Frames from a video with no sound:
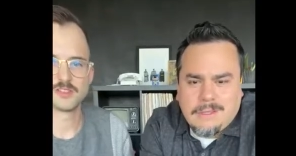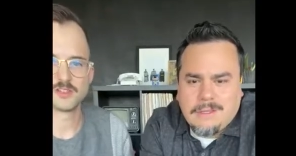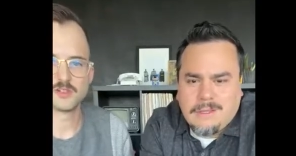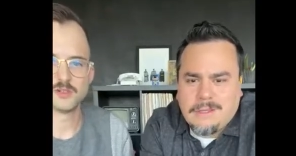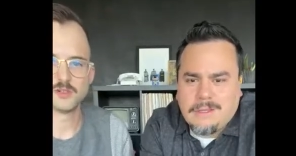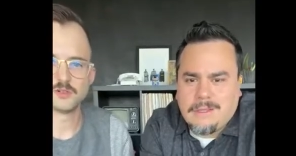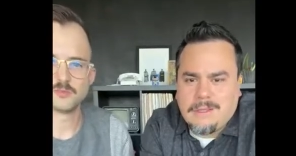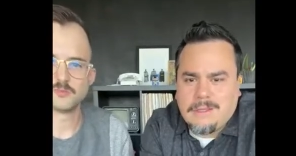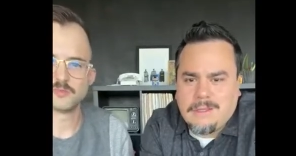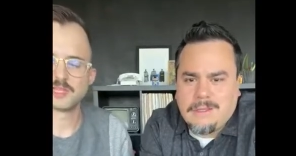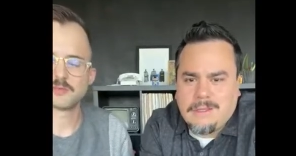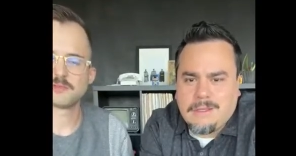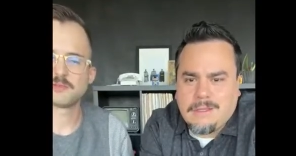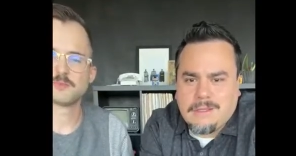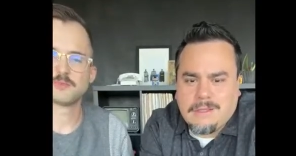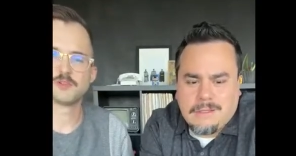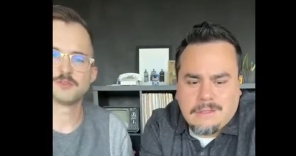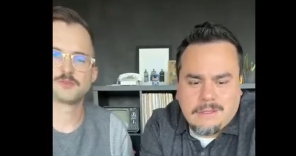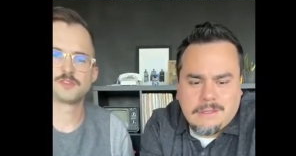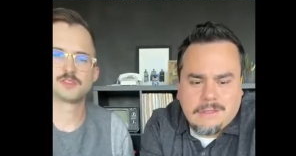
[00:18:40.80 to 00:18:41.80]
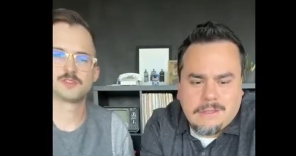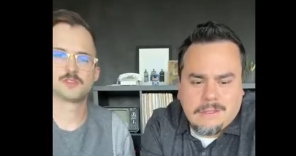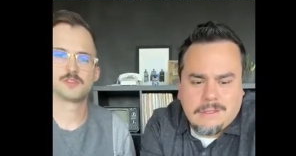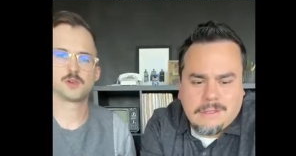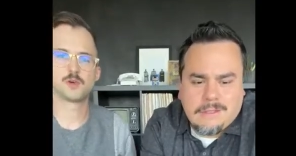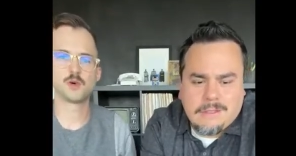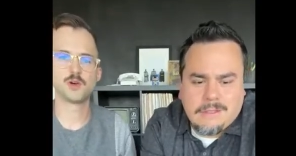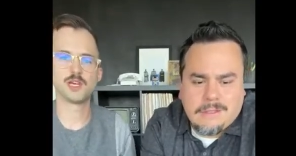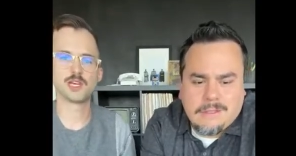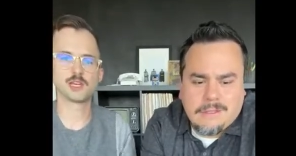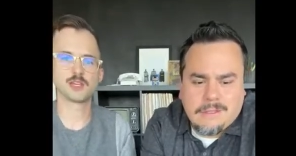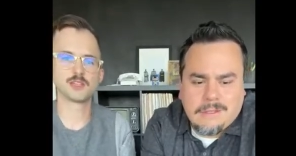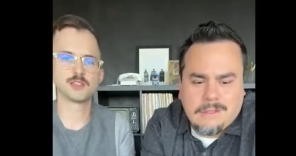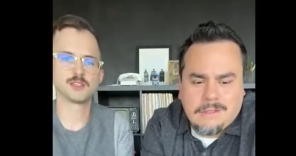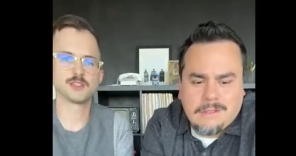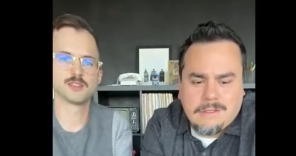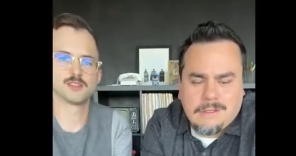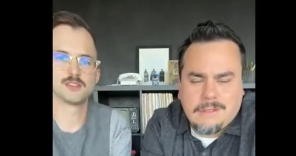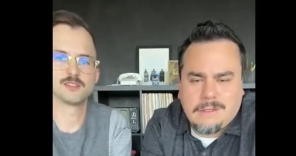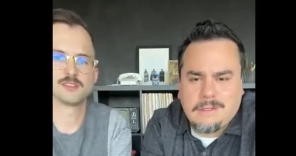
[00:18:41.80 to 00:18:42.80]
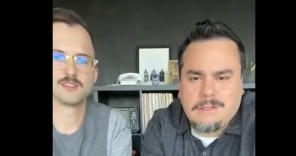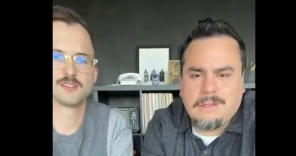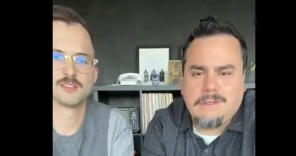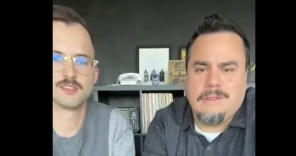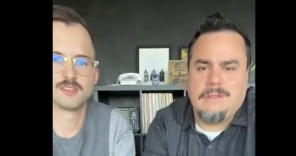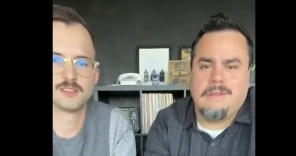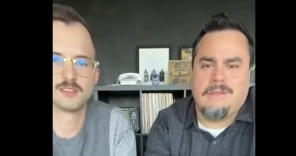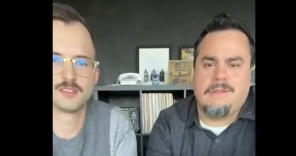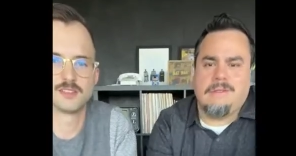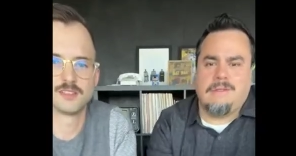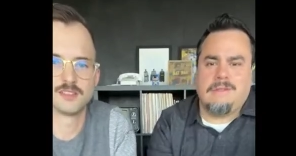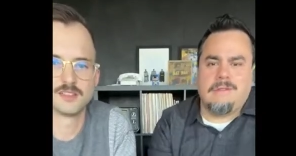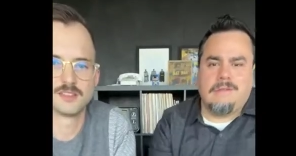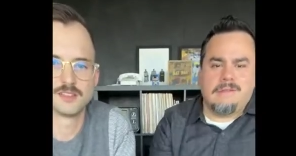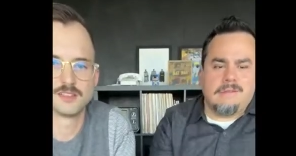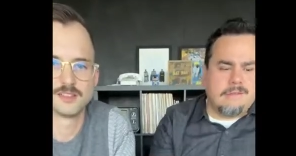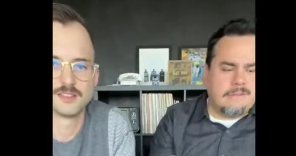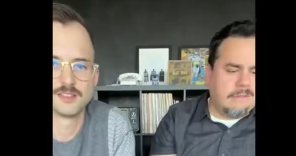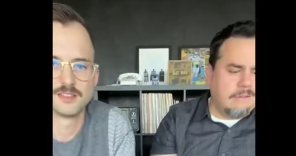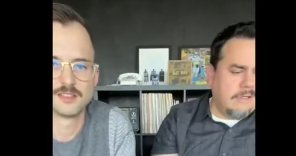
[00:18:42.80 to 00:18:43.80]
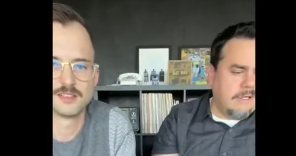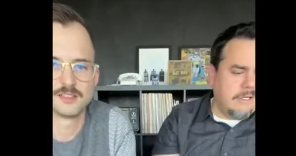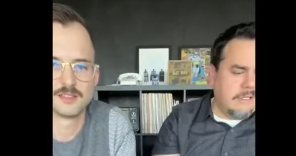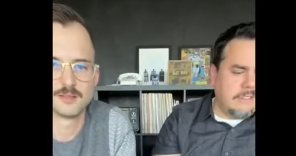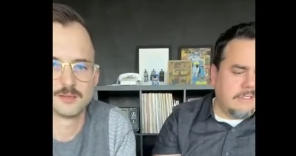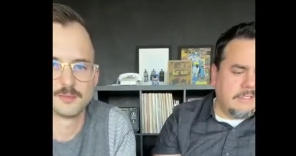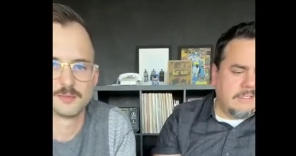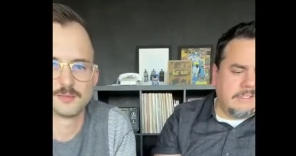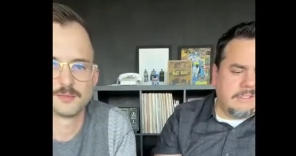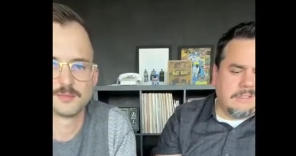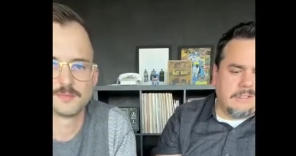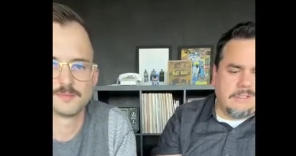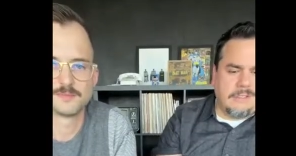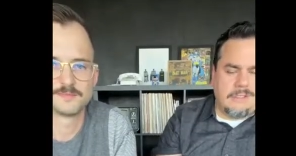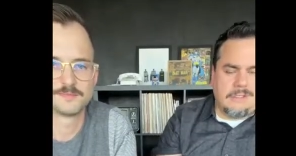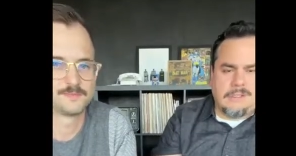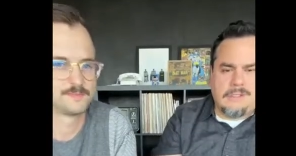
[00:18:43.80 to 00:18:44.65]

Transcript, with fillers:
Speaker 1: old, maybe moved quick. All right.